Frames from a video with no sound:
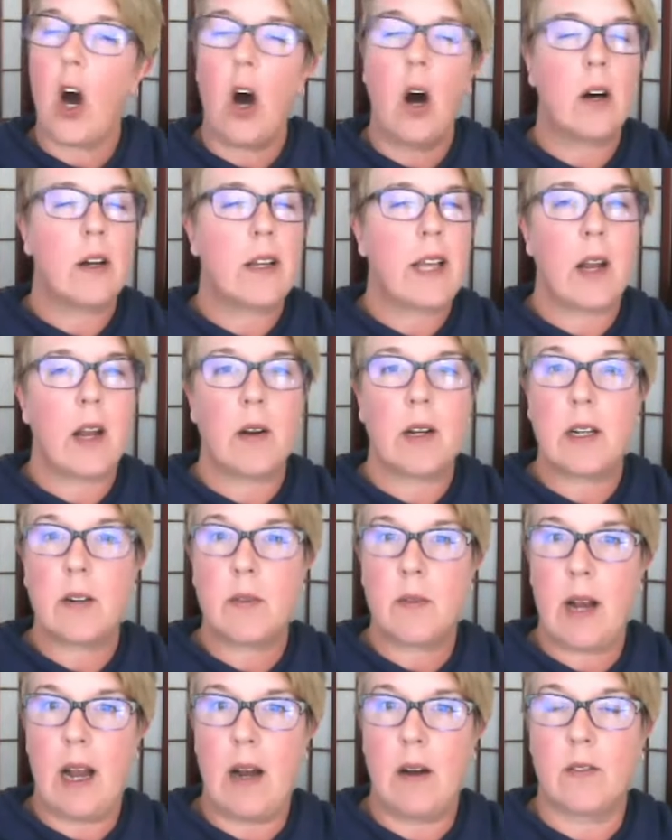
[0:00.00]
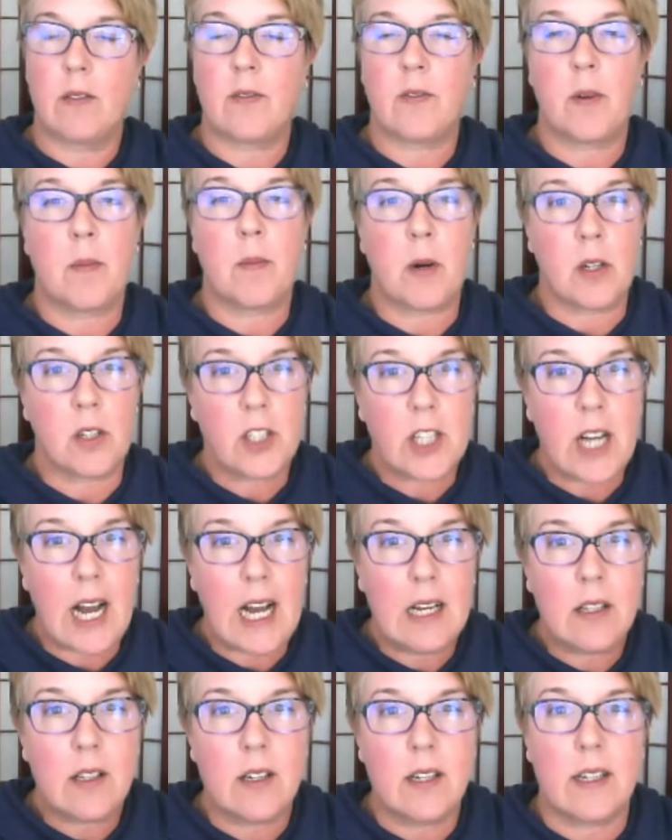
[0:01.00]
all carry around from our
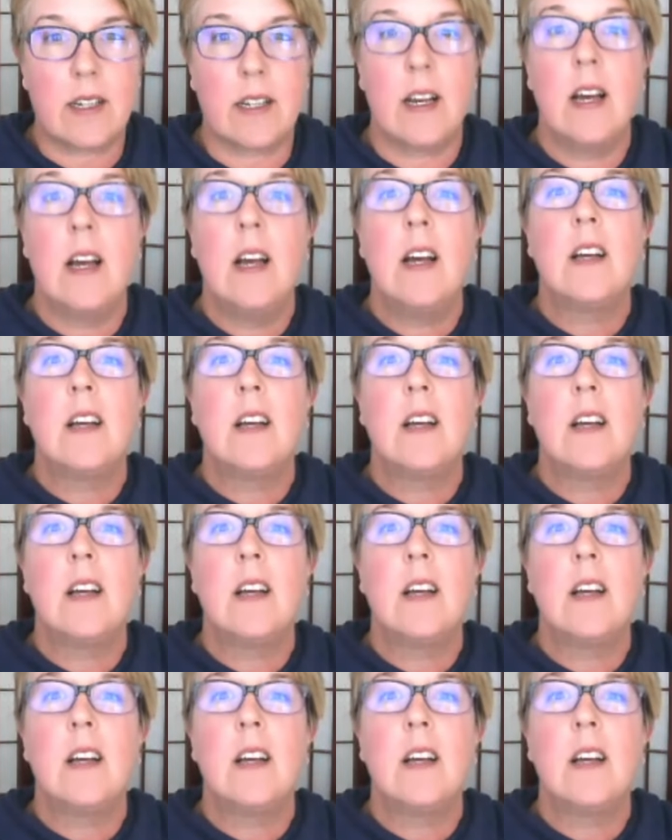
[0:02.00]
childhood.